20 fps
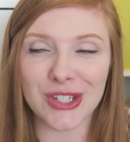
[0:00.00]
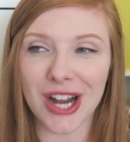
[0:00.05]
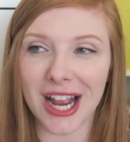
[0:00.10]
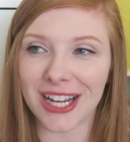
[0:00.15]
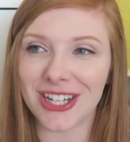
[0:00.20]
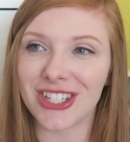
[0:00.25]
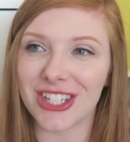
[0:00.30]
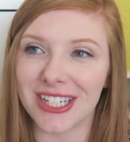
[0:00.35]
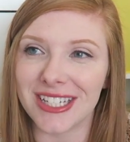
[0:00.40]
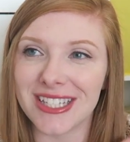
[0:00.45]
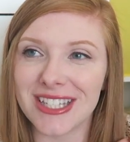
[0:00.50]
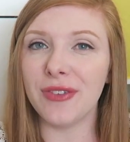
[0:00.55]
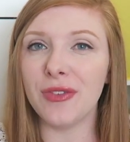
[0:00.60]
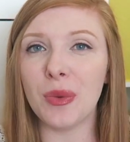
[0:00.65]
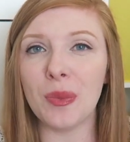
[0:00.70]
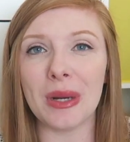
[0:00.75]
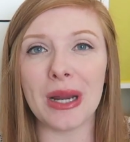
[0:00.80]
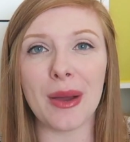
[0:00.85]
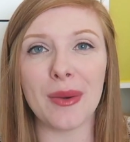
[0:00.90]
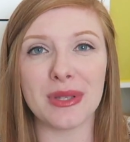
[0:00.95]
contraction,
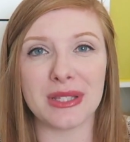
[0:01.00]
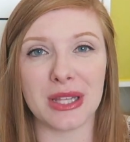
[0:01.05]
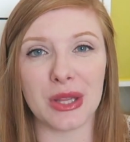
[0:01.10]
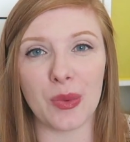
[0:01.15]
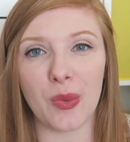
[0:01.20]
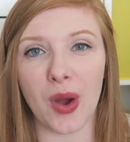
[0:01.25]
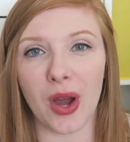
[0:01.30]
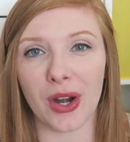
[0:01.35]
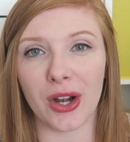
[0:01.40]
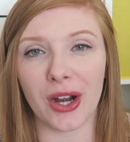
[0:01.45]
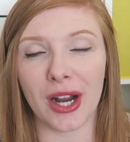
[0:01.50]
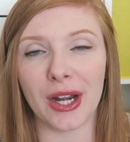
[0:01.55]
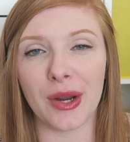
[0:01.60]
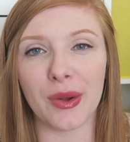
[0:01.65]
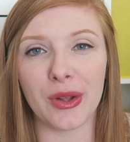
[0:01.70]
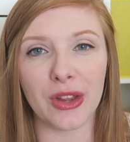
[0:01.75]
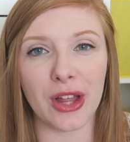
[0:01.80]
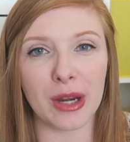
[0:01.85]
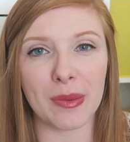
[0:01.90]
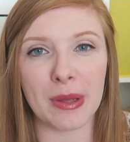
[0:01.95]
even when I was in the water. I
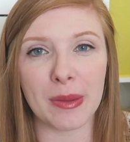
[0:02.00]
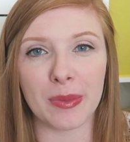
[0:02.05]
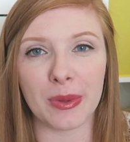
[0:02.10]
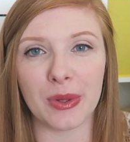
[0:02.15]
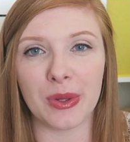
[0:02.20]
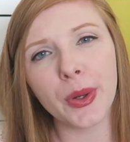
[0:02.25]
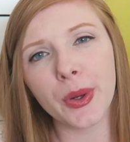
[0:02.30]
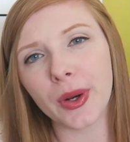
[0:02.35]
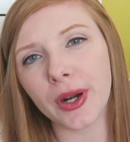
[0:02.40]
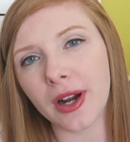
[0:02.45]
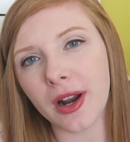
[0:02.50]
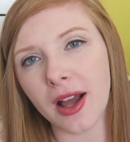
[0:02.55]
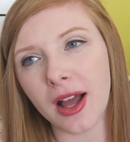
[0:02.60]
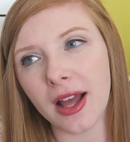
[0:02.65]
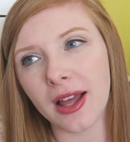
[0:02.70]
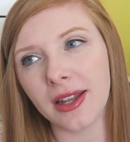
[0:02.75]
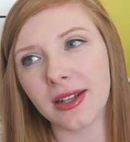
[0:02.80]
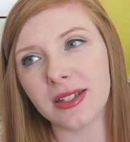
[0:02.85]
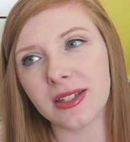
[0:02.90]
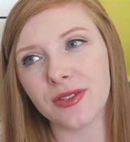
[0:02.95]
know a lot of people who are
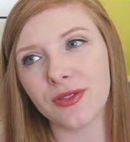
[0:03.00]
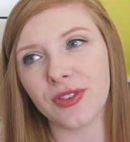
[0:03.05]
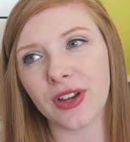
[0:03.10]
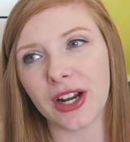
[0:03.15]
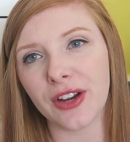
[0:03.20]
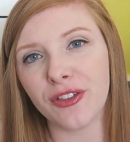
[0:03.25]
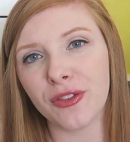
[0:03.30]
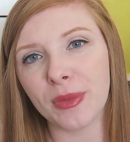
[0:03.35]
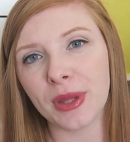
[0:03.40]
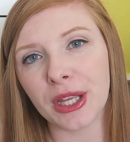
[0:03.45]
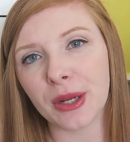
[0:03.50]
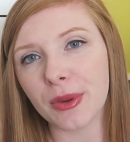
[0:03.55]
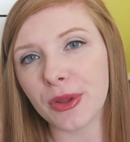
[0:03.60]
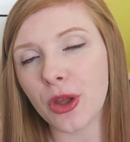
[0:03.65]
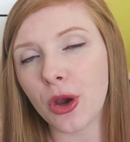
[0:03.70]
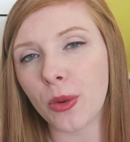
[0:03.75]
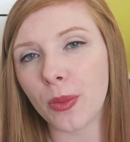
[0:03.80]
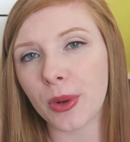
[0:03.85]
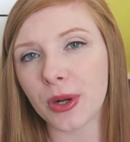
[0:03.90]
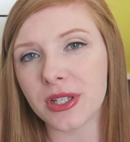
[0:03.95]
not very very familiar with
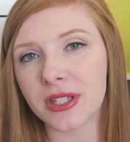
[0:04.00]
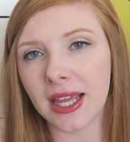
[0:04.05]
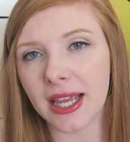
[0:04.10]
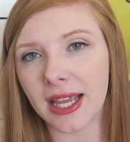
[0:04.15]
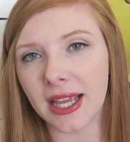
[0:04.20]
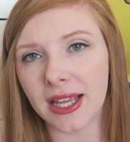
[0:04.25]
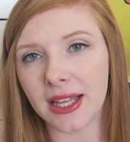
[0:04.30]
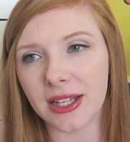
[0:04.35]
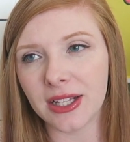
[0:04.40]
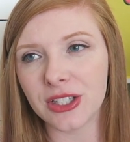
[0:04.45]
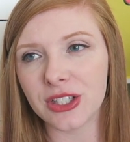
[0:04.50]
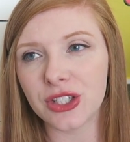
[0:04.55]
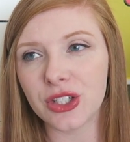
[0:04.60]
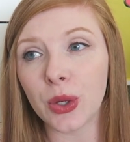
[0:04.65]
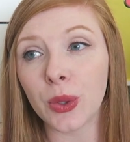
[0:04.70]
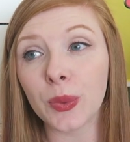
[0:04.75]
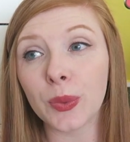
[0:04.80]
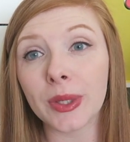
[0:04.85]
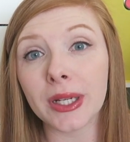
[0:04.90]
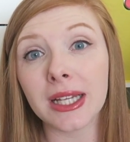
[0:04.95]
home births, they
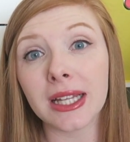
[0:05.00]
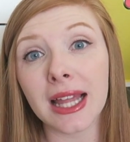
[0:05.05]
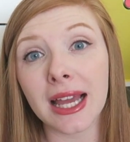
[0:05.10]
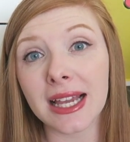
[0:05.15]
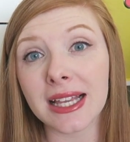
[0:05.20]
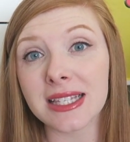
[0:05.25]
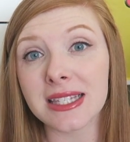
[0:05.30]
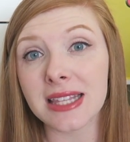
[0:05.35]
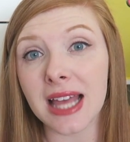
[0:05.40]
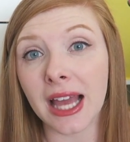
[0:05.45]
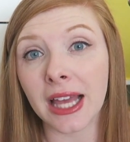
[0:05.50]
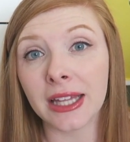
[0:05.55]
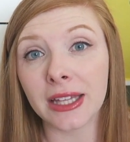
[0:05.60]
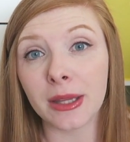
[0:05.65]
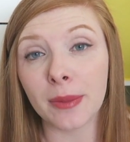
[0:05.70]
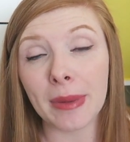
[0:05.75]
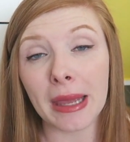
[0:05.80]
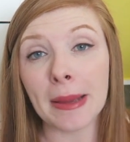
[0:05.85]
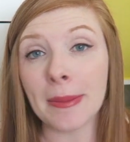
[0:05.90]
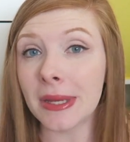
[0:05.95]
don't realize that
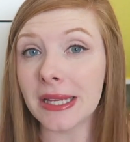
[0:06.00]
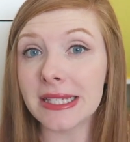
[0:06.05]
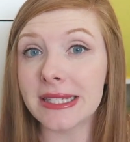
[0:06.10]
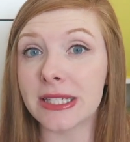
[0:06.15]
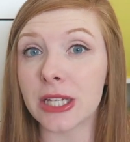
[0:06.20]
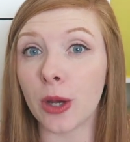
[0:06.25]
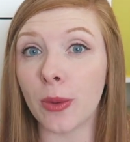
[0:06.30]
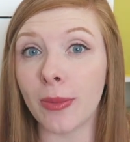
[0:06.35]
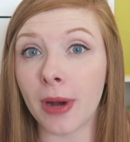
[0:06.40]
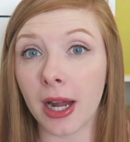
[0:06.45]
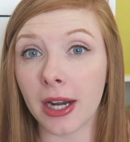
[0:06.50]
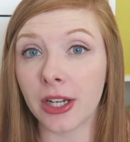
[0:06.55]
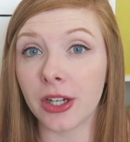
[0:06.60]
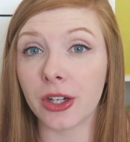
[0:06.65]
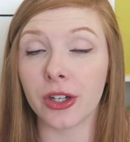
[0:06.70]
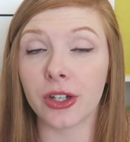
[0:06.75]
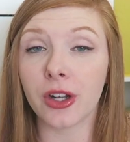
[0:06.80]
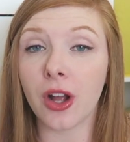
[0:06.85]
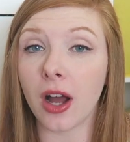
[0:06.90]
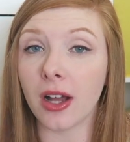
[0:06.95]
the baby is still
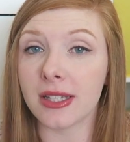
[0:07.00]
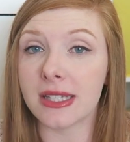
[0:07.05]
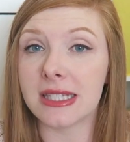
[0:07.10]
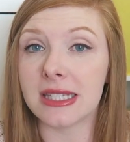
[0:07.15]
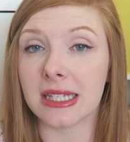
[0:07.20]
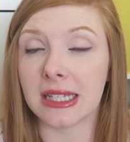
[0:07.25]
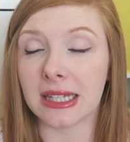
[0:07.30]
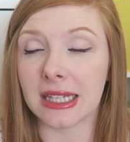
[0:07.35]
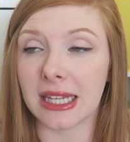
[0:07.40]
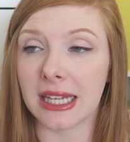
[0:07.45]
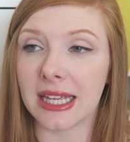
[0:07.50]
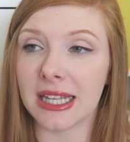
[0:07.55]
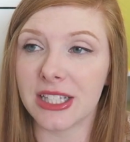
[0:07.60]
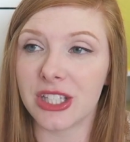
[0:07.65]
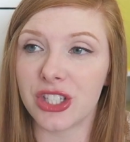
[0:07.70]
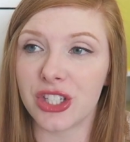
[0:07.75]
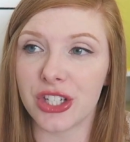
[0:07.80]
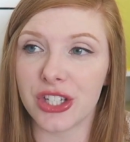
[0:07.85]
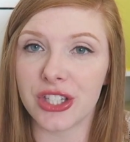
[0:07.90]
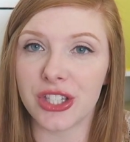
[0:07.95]
monitored constantly.
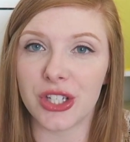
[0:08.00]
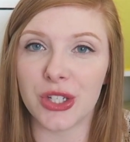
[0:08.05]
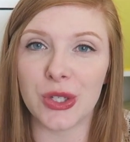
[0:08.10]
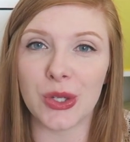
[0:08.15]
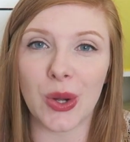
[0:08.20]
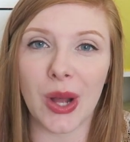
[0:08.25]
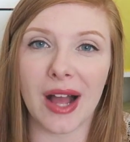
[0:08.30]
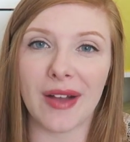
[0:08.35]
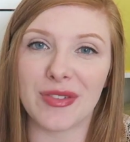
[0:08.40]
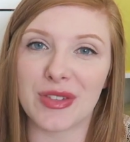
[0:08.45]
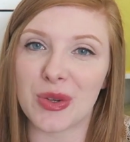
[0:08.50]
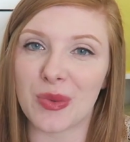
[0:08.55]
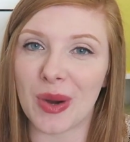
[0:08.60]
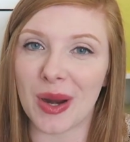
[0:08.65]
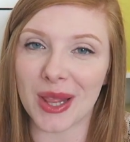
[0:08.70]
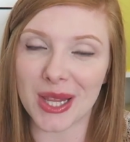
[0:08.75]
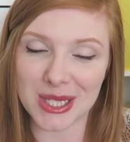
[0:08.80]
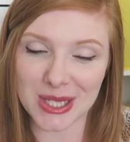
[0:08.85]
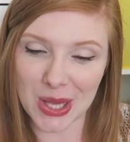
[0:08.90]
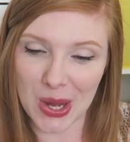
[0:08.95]
It's just you don't have to
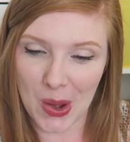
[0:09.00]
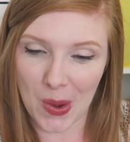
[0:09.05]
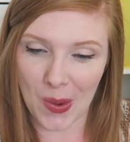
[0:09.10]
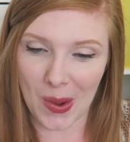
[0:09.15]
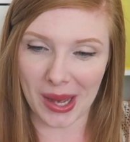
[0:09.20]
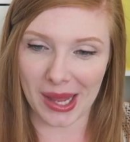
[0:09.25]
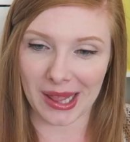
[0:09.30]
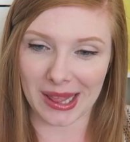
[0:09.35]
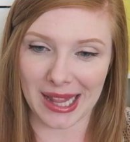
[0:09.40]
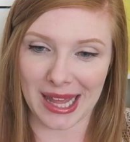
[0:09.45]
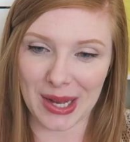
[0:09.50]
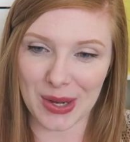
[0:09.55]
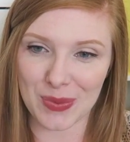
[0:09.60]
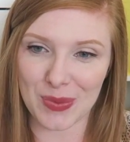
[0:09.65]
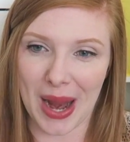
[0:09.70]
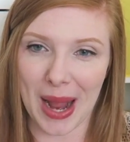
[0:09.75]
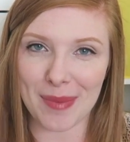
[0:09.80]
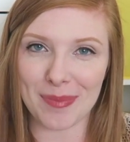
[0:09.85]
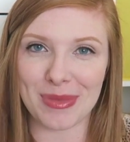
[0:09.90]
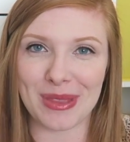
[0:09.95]
wear this annoying like
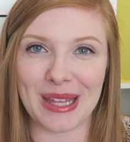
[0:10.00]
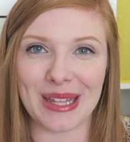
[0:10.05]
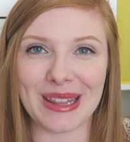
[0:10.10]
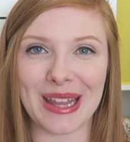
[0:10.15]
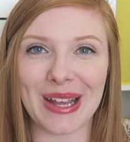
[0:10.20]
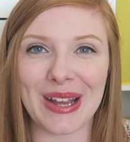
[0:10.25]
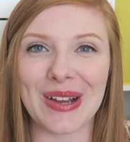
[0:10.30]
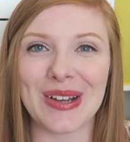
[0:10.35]
wrap thing that